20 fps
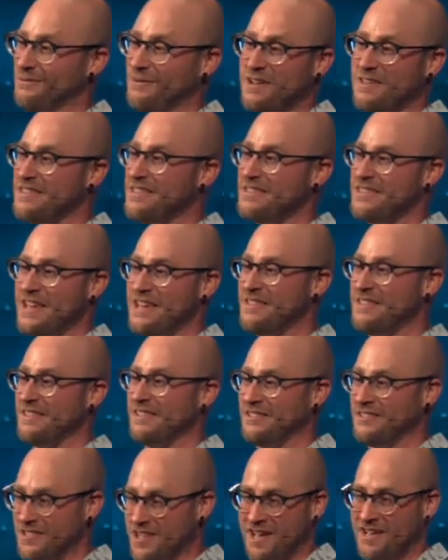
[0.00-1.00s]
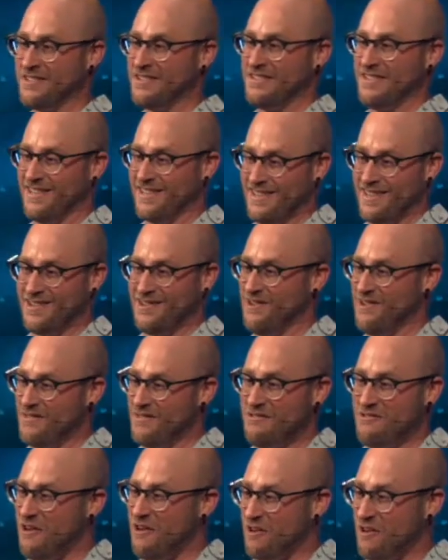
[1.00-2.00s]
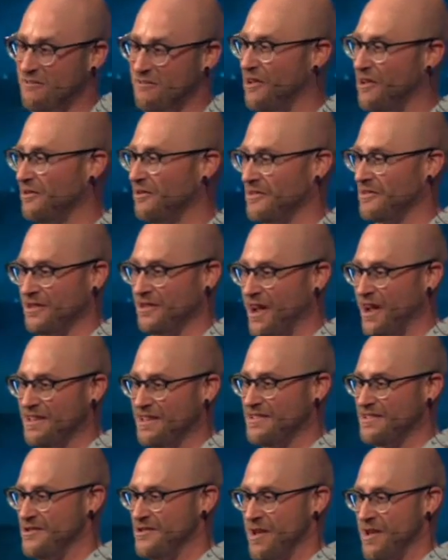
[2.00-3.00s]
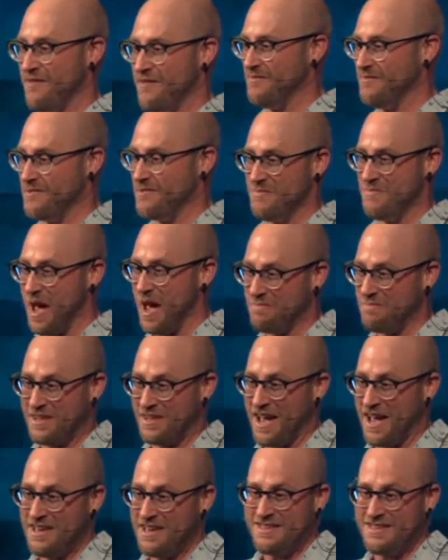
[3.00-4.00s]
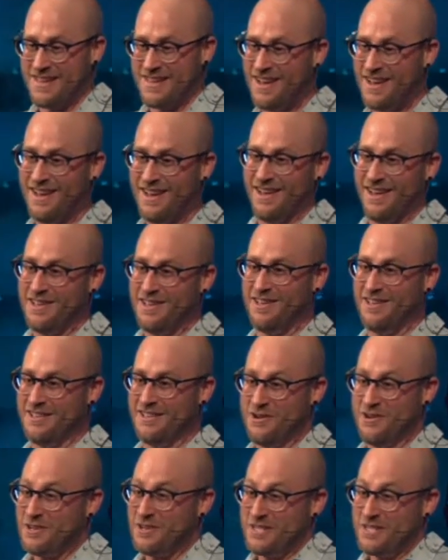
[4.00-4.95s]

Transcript: wasn't a suggestion. So if you are a follower of Christ and you haven't been baptized, you're